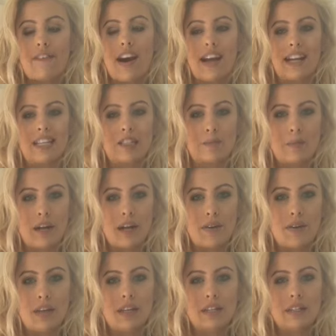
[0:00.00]
I've had
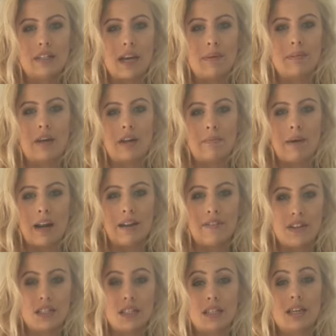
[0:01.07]
experience, I'm going to
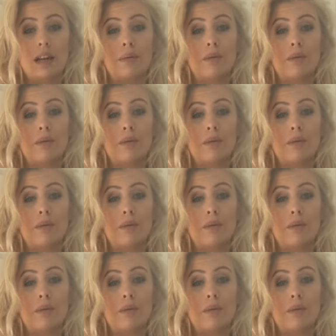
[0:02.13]
manifest this and